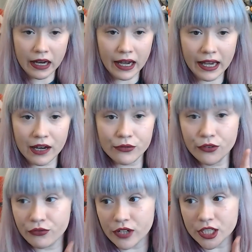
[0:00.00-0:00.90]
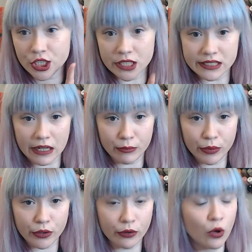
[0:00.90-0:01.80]
I have the finished
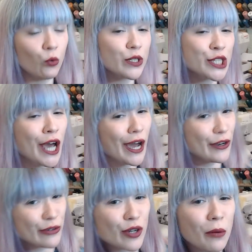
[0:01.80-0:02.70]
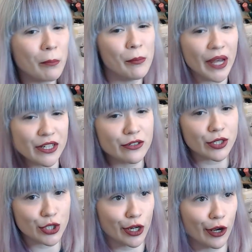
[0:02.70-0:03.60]
example, which I know you're not meant to
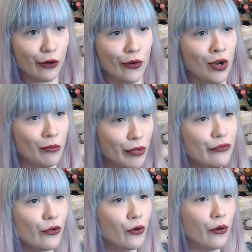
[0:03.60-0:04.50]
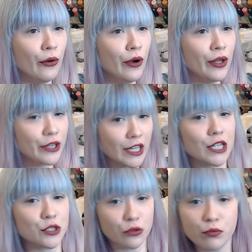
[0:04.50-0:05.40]
show before the
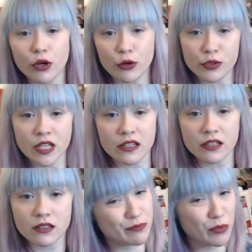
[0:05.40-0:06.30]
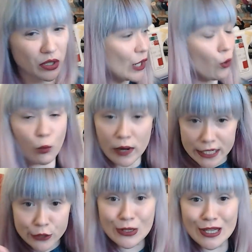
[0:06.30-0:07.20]
actual process, but we
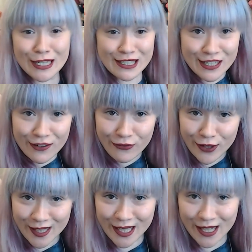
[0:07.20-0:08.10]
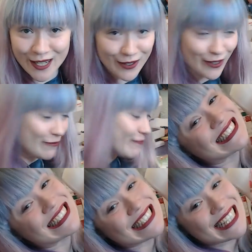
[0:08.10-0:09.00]
do things differently here.
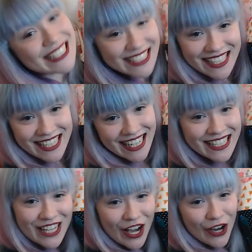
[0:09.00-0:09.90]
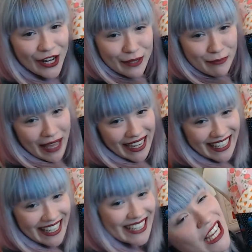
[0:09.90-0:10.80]
This is Titiana, the mannequin.